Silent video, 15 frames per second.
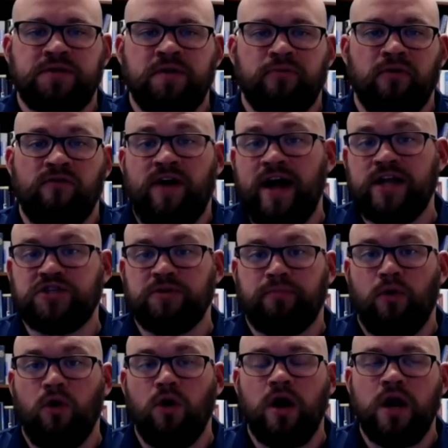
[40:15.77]
provide
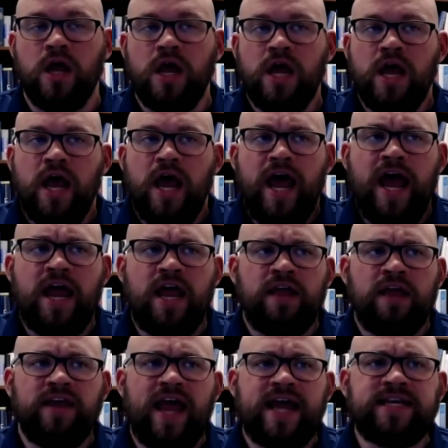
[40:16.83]
support.
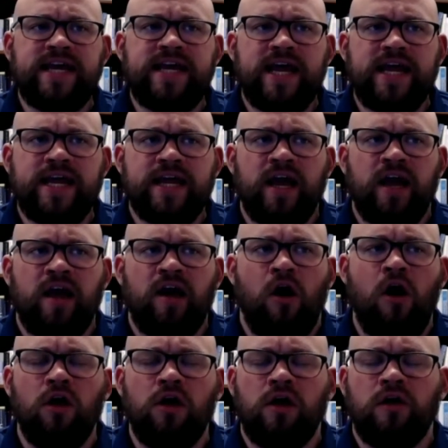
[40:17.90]
And the idea,
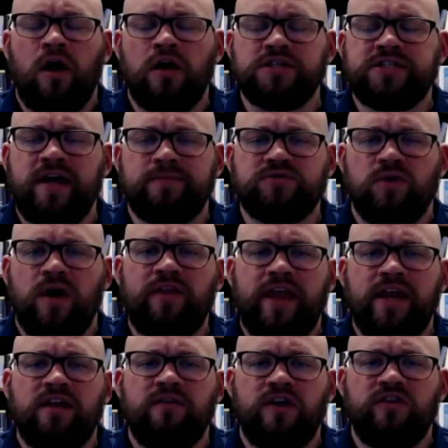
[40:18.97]
all stems around the
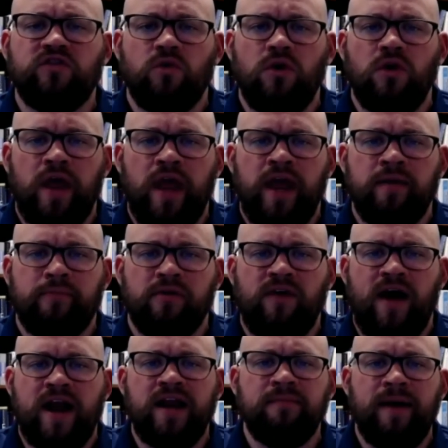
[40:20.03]
individual and
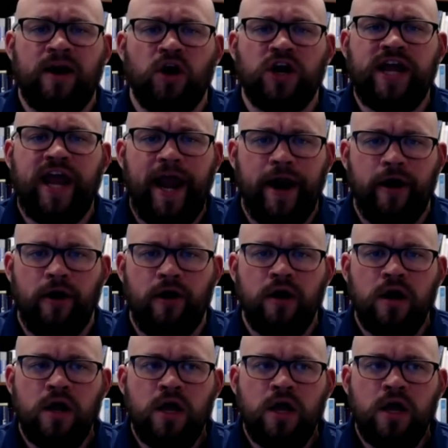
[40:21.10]
providing better care.